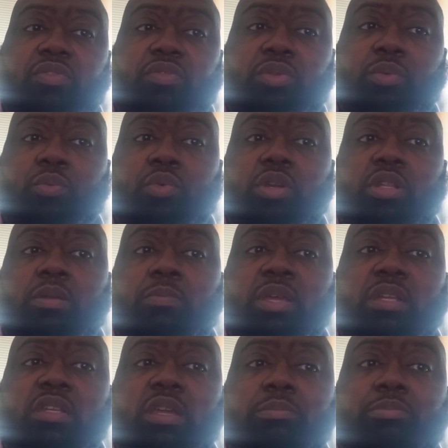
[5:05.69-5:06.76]
If you wanted to
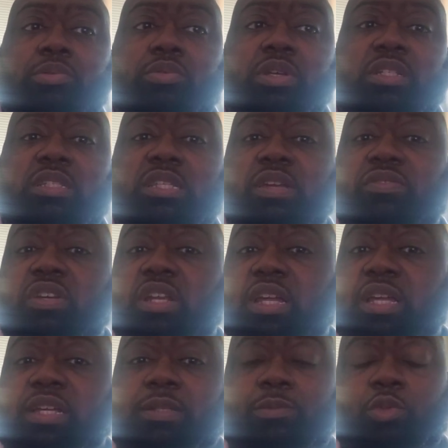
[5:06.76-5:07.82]
make that
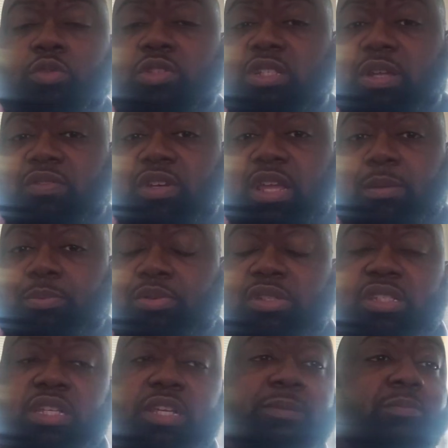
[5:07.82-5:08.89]
0.78 or
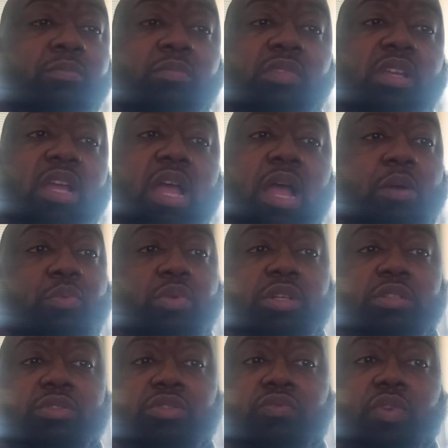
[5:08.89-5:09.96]
78%, I
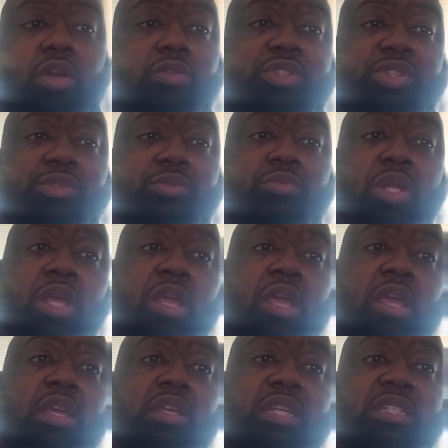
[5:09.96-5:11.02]
wouldn't fault you.
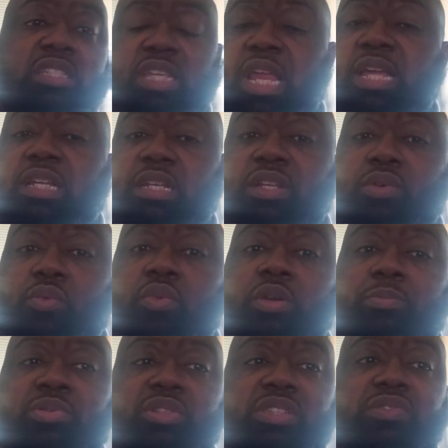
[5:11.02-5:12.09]
He's likely going to
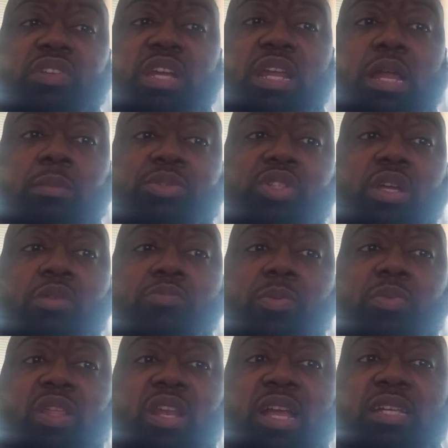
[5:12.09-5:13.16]
push for that. I'm trying to
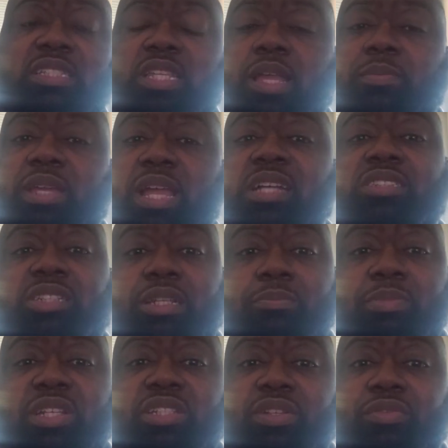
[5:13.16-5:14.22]
remember the last time he actually
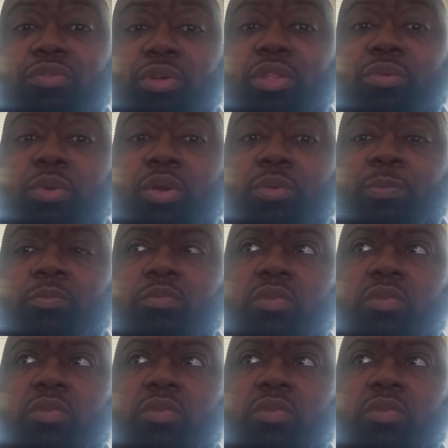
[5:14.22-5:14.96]
missed a free throw.